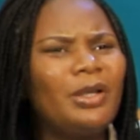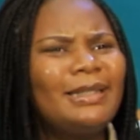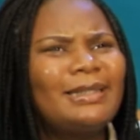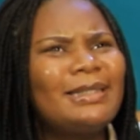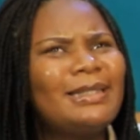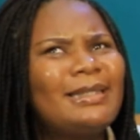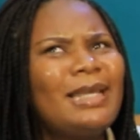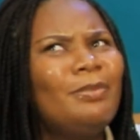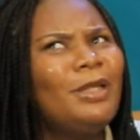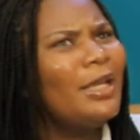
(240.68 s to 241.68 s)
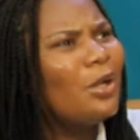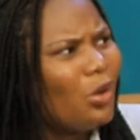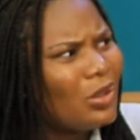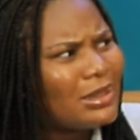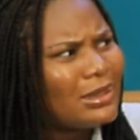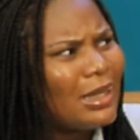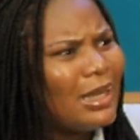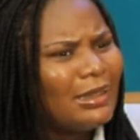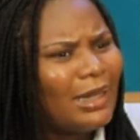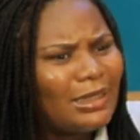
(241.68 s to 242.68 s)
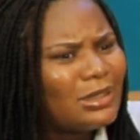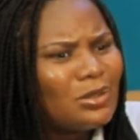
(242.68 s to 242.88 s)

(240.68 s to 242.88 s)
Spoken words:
it's this same Lagos that these